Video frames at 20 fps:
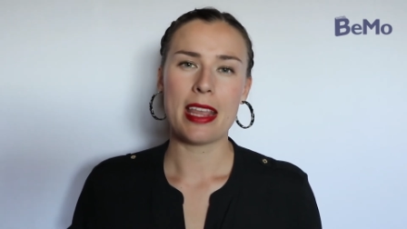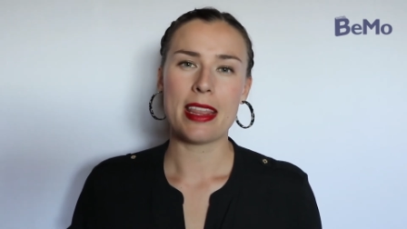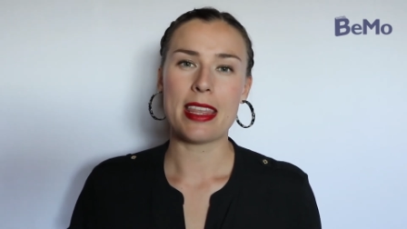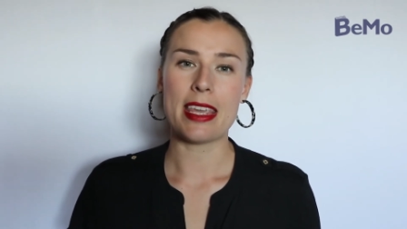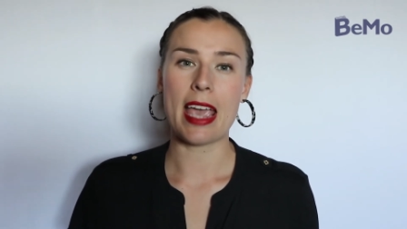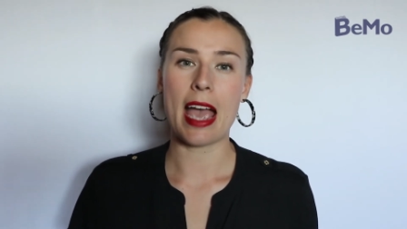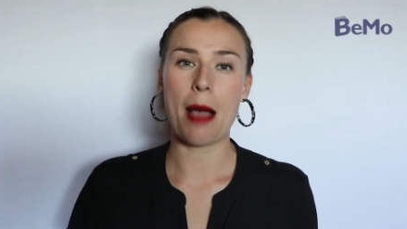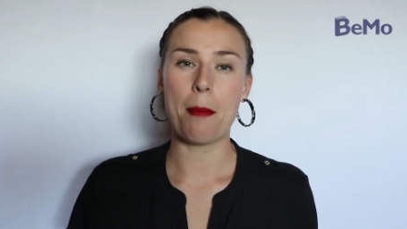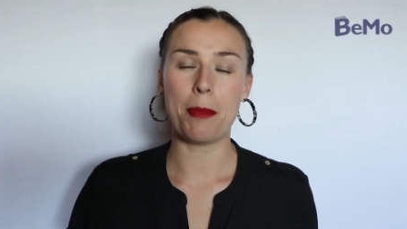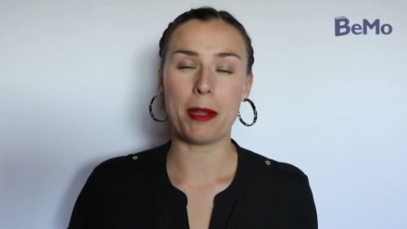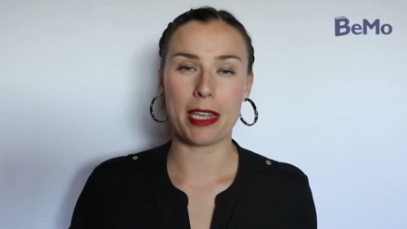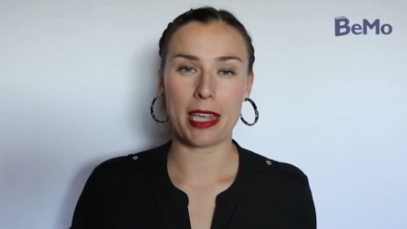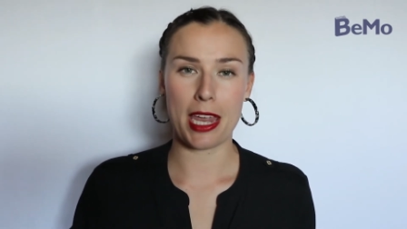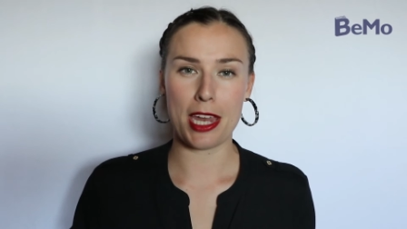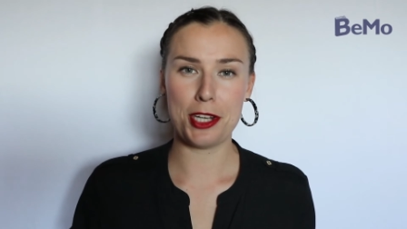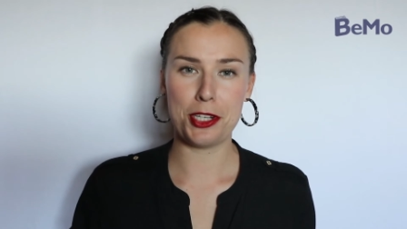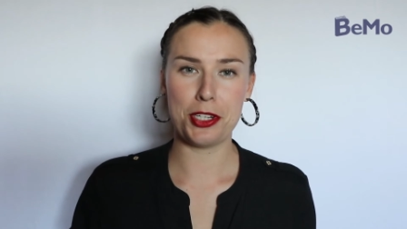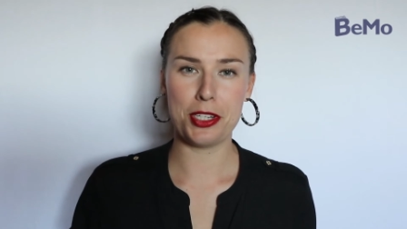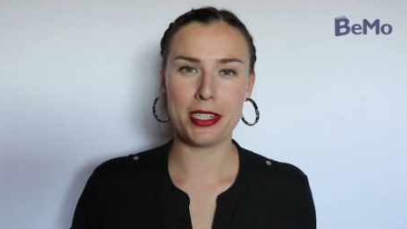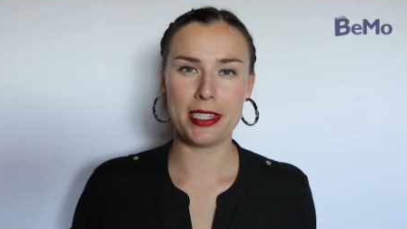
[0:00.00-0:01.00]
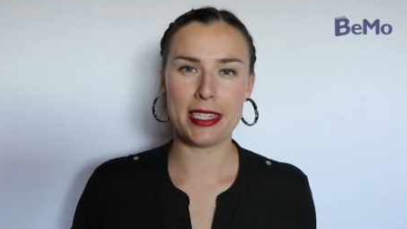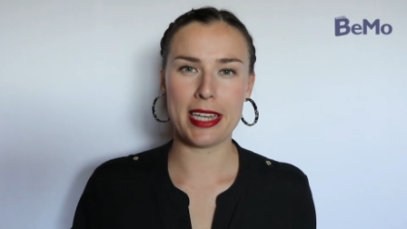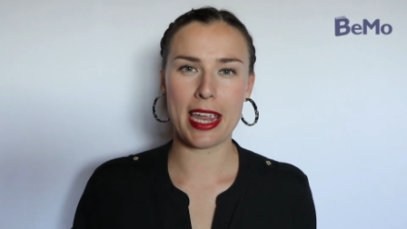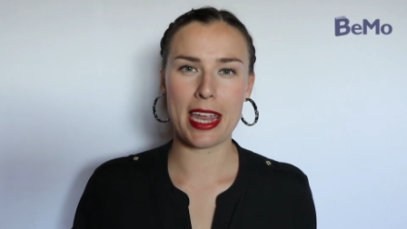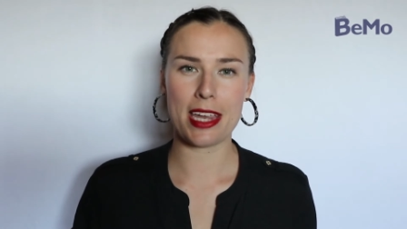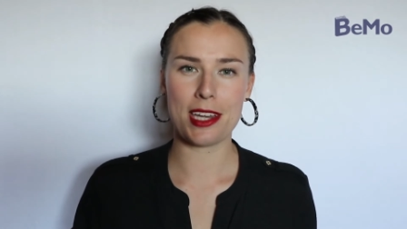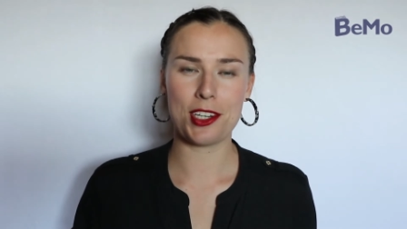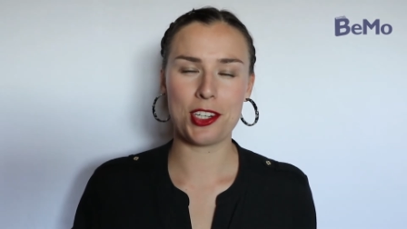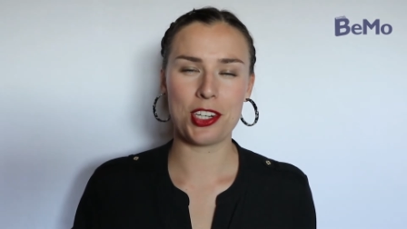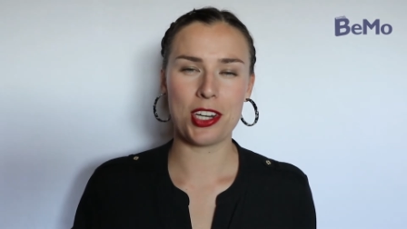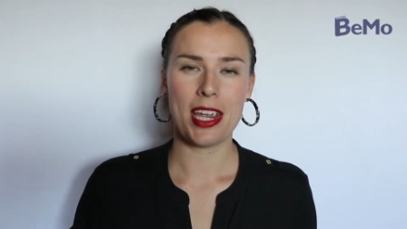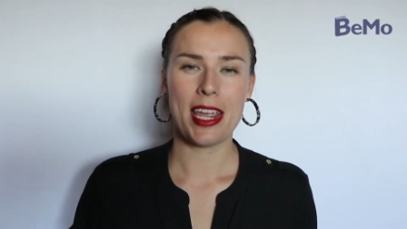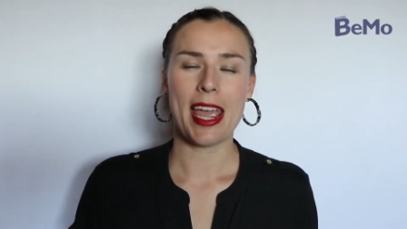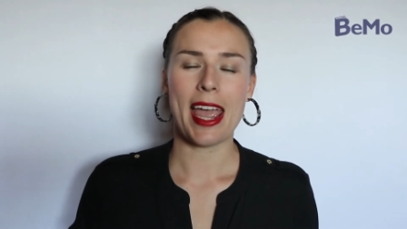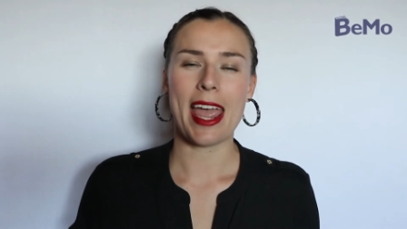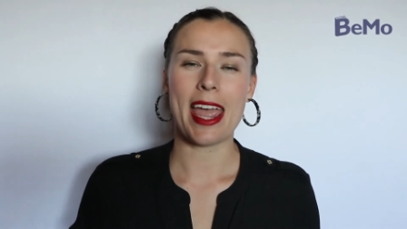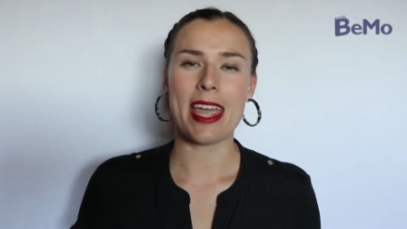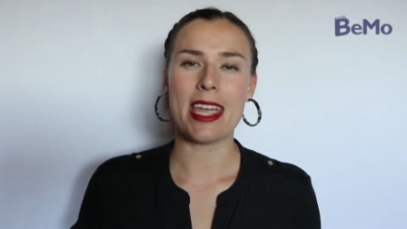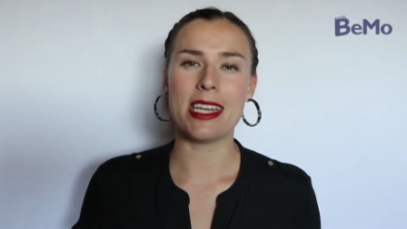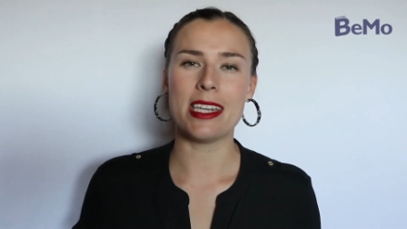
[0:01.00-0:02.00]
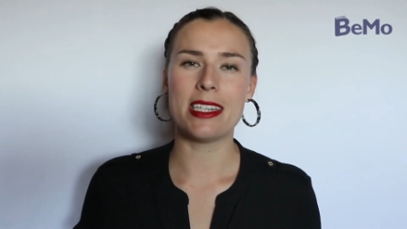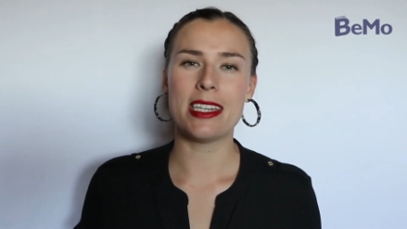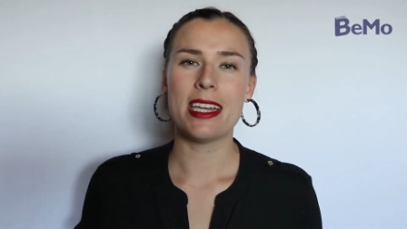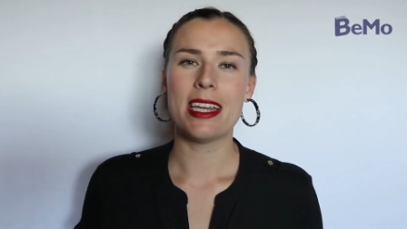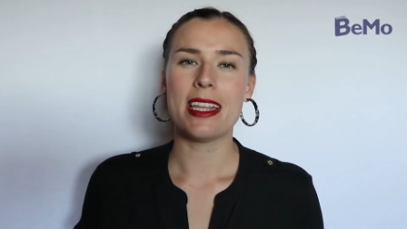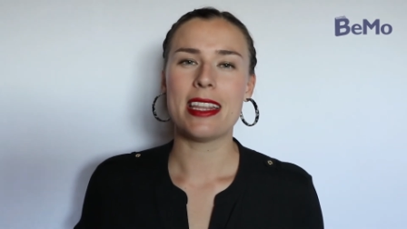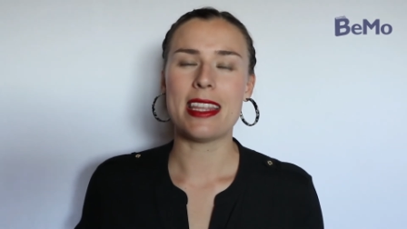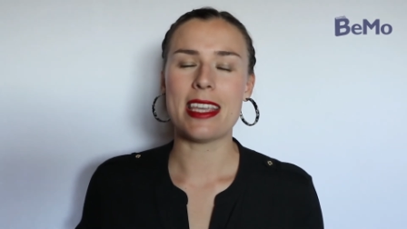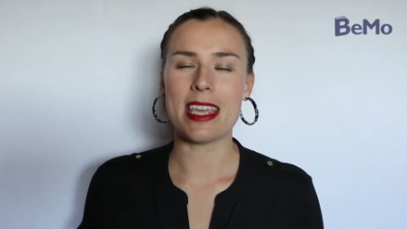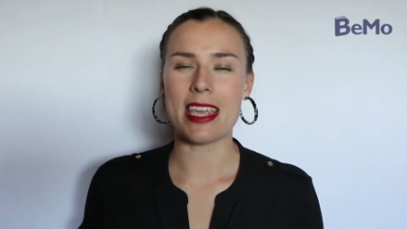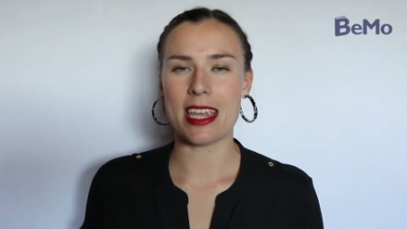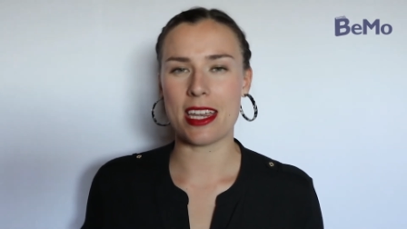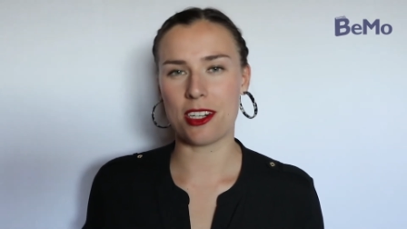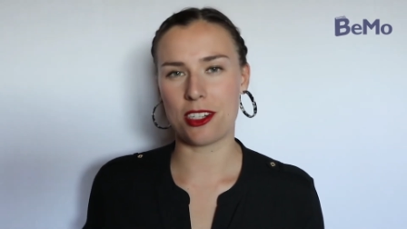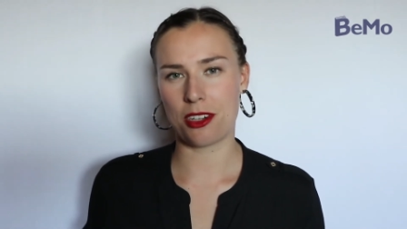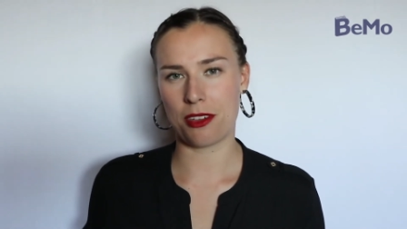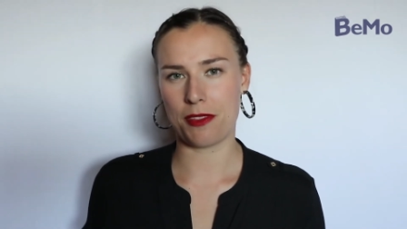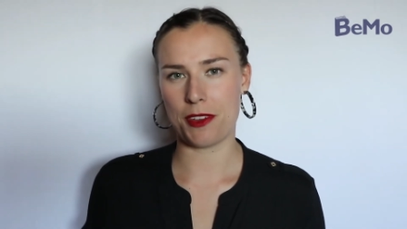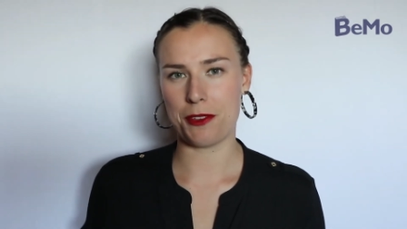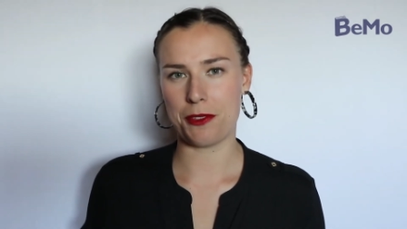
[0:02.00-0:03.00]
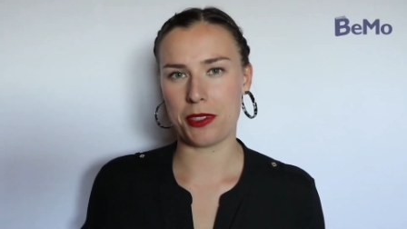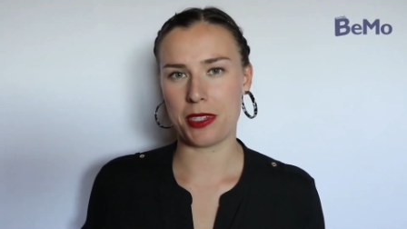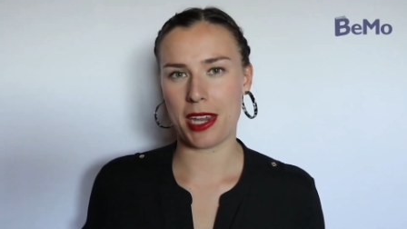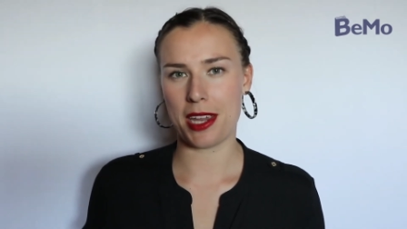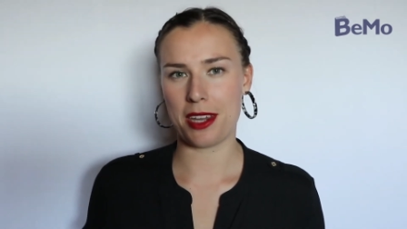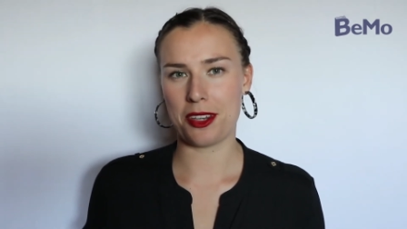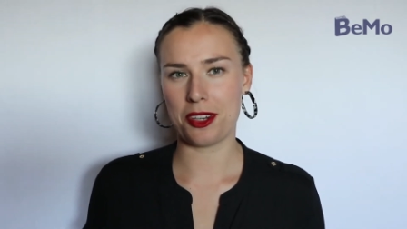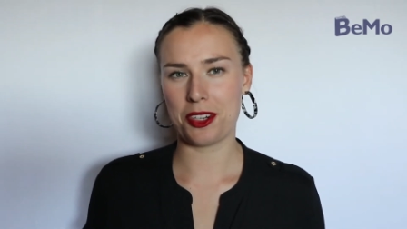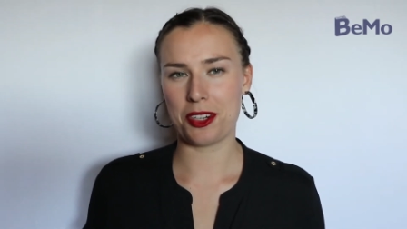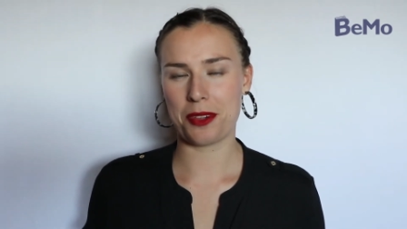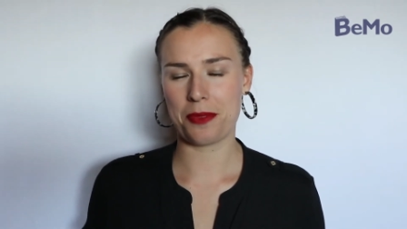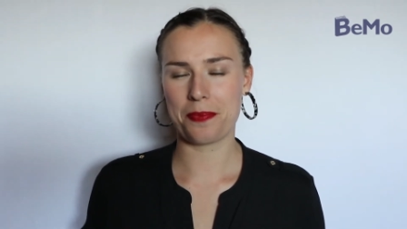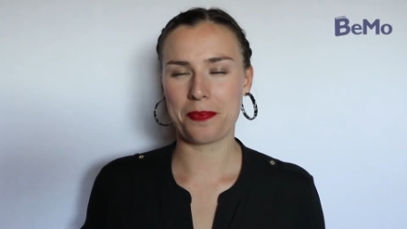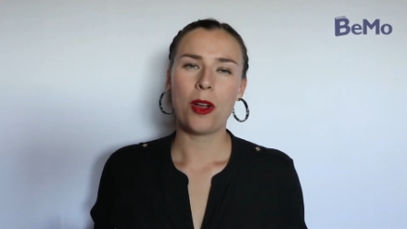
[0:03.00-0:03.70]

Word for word: the application stage and the interview stage.